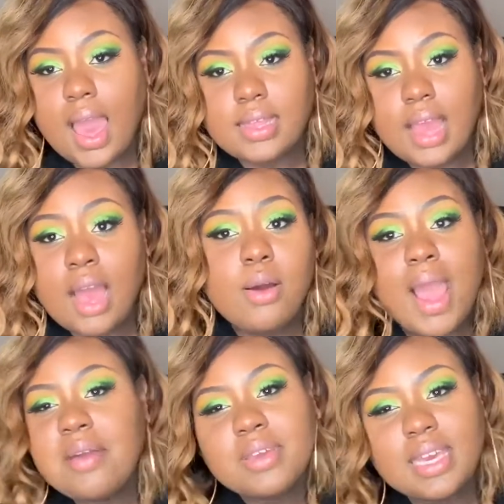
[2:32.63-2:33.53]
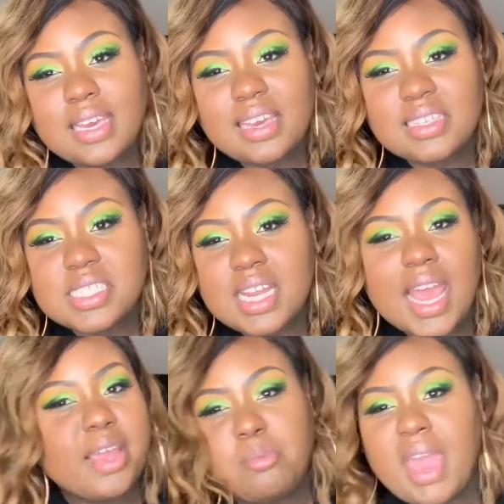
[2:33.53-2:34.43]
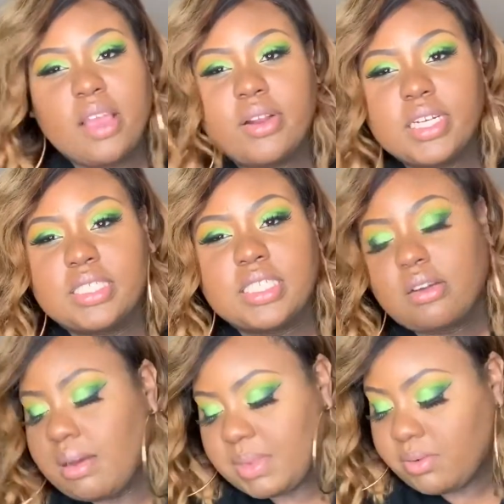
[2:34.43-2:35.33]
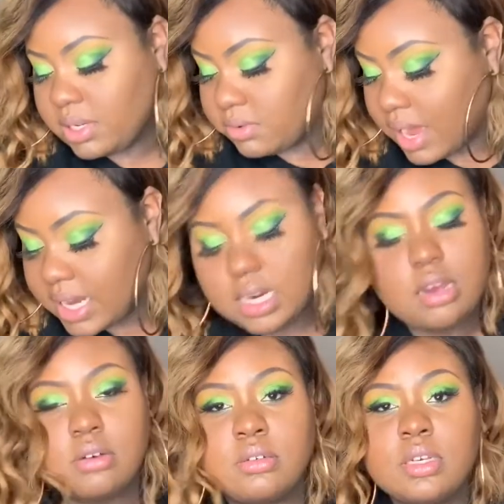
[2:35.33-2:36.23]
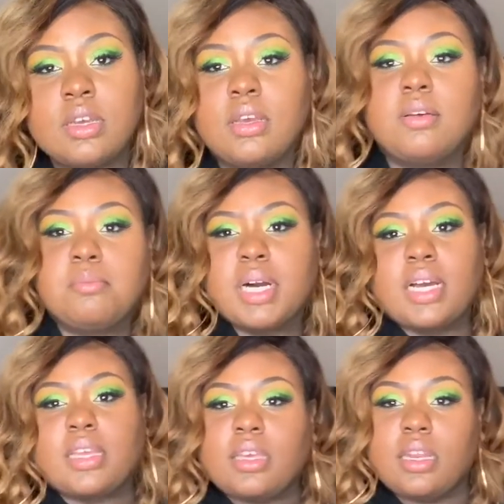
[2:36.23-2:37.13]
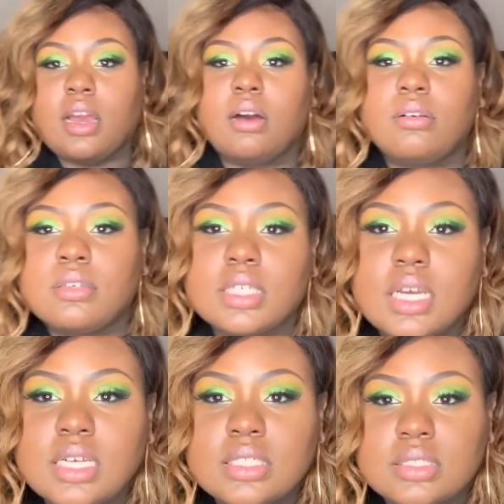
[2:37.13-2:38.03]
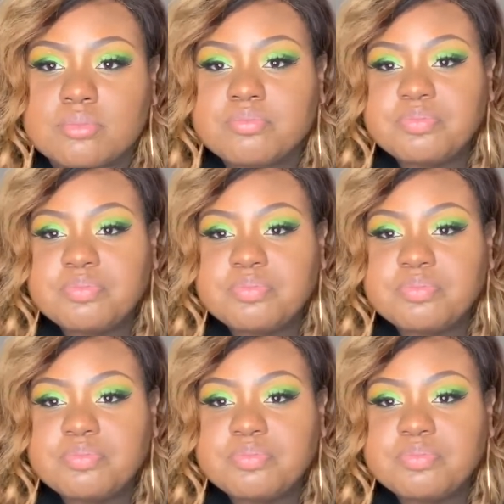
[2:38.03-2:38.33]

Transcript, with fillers: I don't have kids and I ain't married, so I mean, what do I know? But, you know, um,